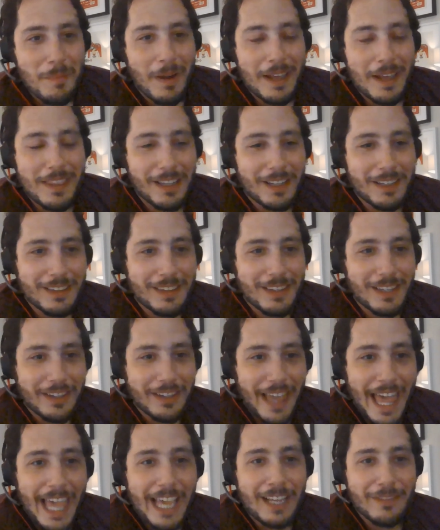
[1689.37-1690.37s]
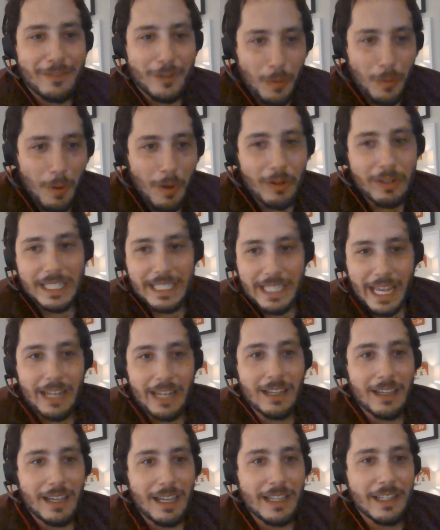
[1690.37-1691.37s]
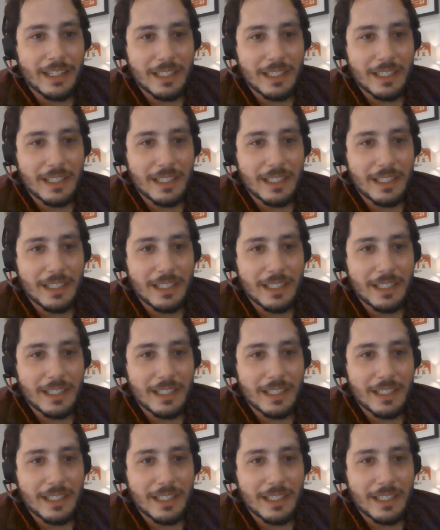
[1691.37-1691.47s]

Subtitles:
by the lack of quality data